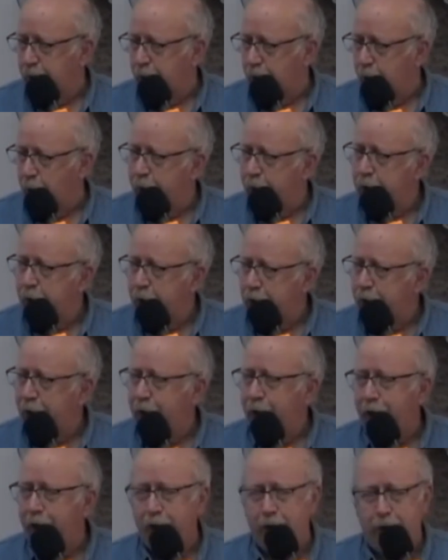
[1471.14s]
that. We
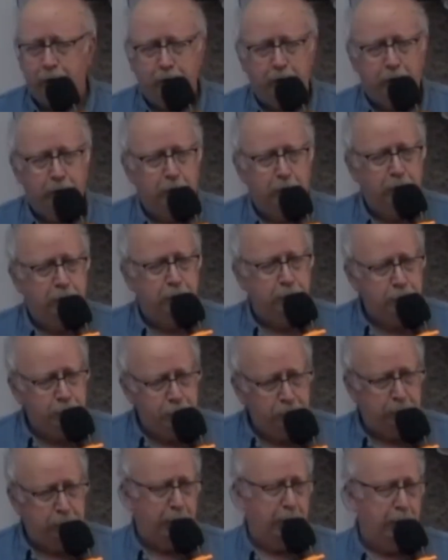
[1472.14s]
can't do
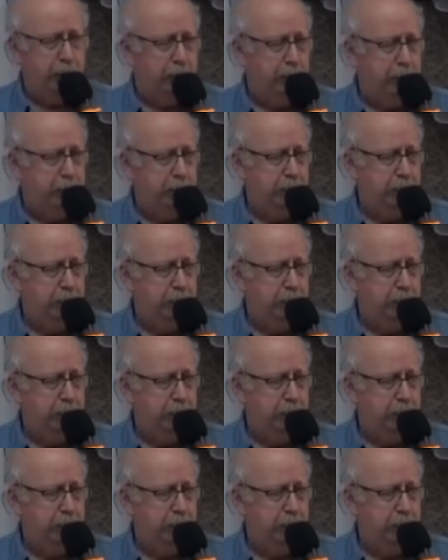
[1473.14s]
that.